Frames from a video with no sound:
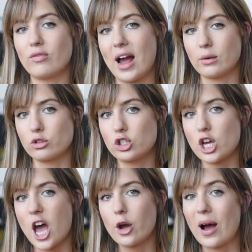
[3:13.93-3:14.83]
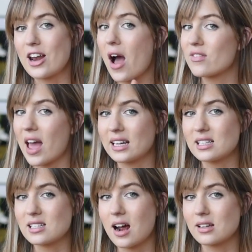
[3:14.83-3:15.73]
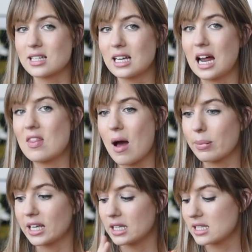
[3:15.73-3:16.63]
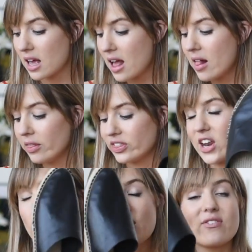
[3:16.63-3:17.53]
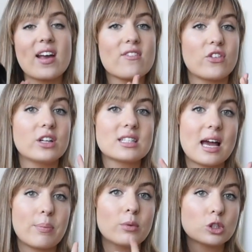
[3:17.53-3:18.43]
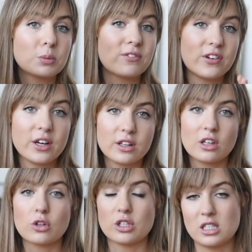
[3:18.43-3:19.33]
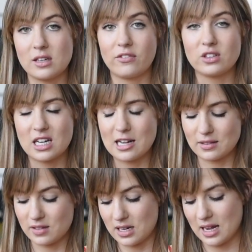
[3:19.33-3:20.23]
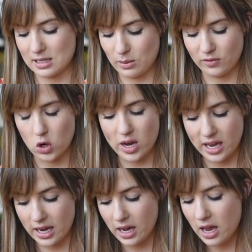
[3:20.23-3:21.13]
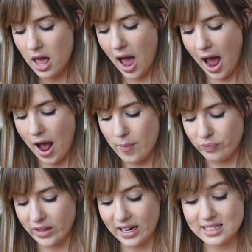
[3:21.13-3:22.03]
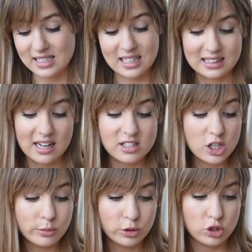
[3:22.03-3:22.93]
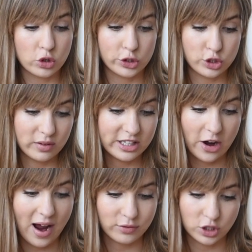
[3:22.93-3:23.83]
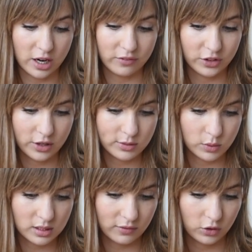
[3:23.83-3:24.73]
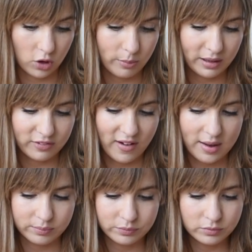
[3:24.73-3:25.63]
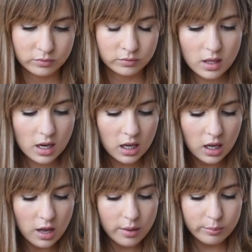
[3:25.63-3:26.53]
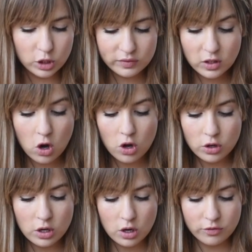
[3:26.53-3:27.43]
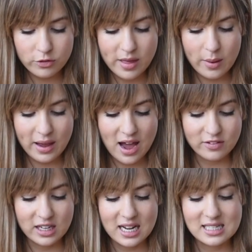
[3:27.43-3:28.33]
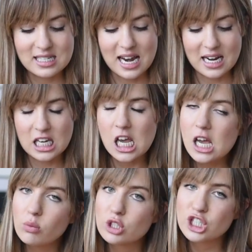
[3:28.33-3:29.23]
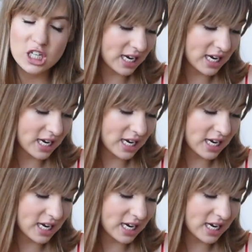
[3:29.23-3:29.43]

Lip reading: round toe, I don't have any styles here like that because they're not my favourites. I much prefer the other different types of styles that we've got here. And as I said, there's so much choice, you really don't have to go for those ones if you're not a big fan. Moving on up from there, we have CASTANER, which